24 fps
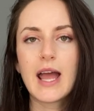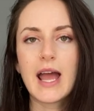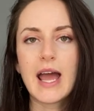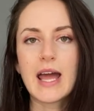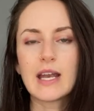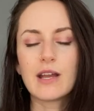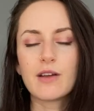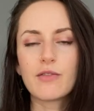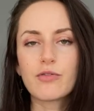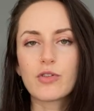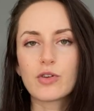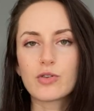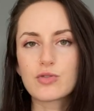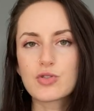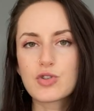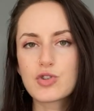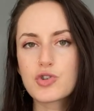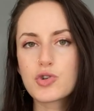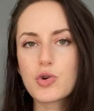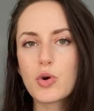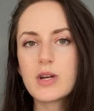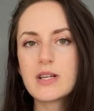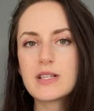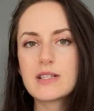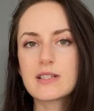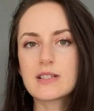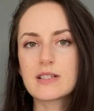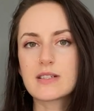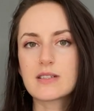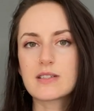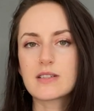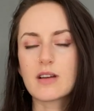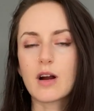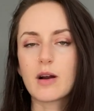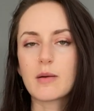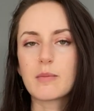And if those
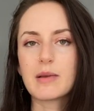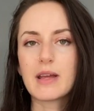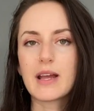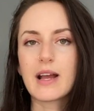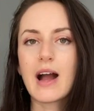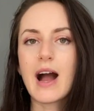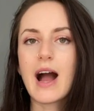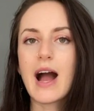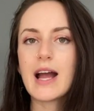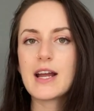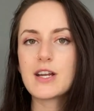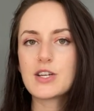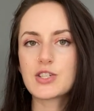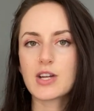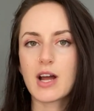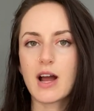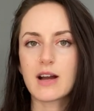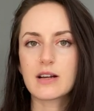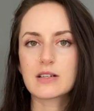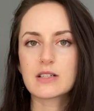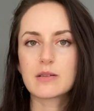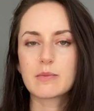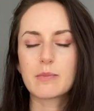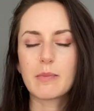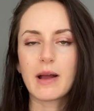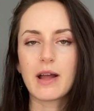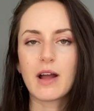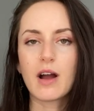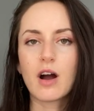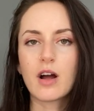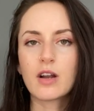choices are being hijacked by